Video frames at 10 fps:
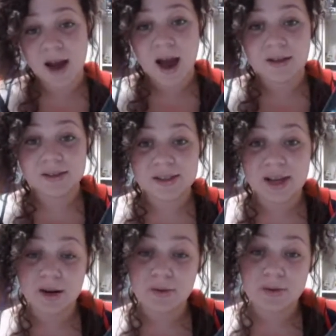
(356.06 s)

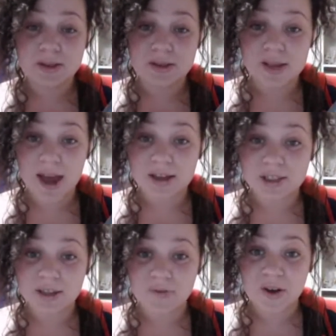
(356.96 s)
Zatanna was
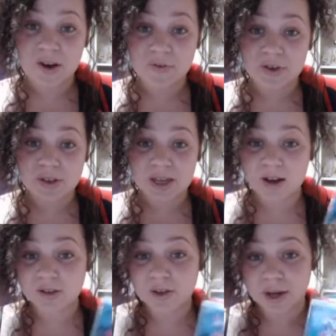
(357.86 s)
actually the very first
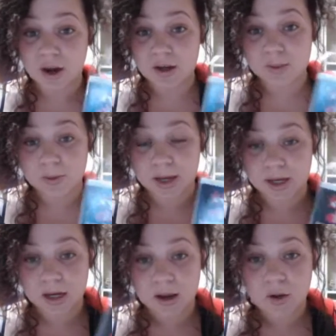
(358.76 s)
character I
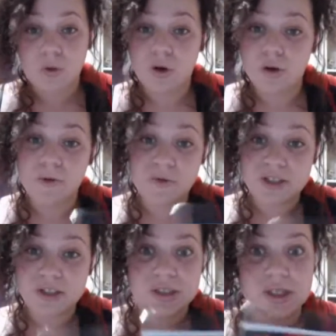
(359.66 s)
cosplayed. Well,
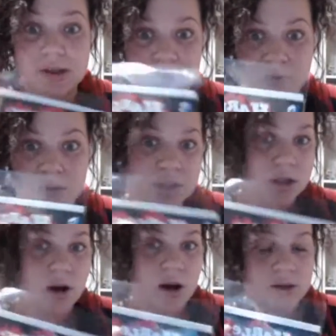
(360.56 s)
officially, officially
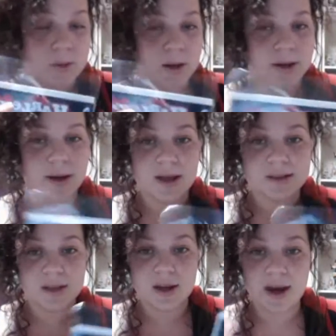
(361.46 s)
cosplayed,
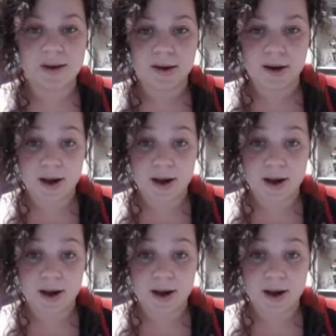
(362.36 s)
as in I, I